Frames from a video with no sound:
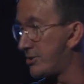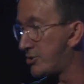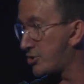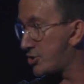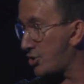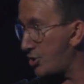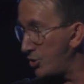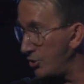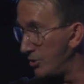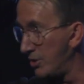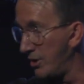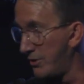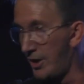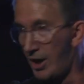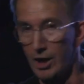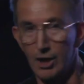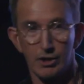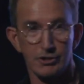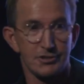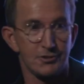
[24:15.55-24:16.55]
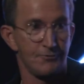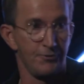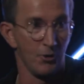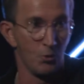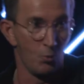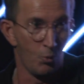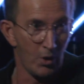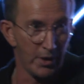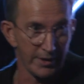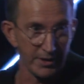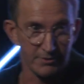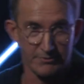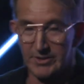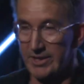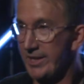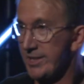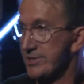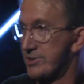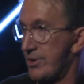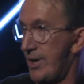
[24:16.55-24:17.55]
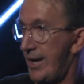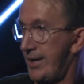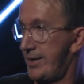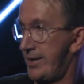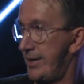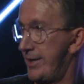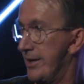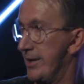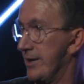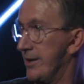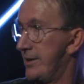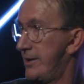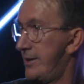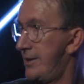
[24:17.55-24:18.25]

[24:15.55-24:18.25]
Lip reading: 2 of those for 1 of these right here.